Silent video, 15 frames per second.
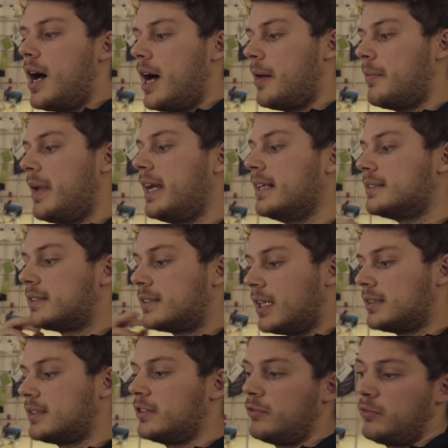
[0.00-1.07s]
Um, it
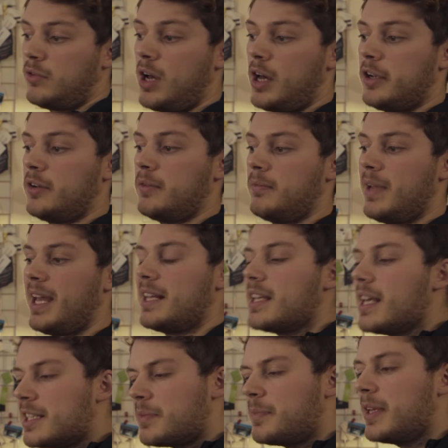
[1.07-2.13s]
doesn't run, it,
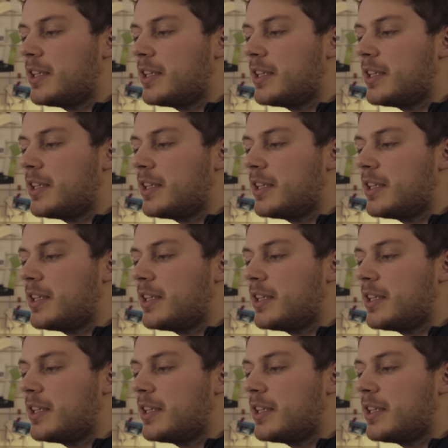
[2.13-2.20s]
it's a